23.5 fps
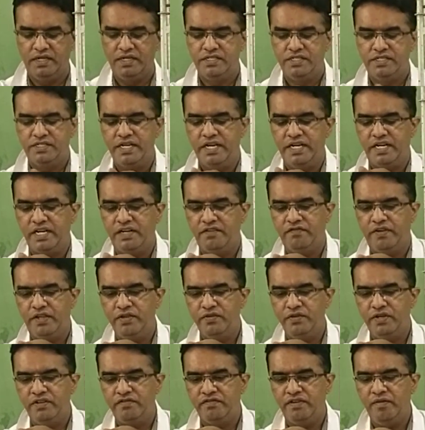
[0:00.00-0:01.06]
Shake it for
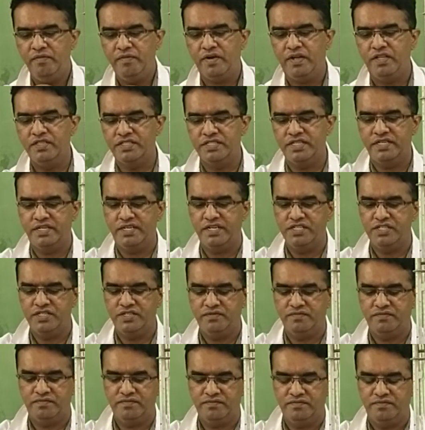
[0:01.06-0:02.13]
uniform concentration.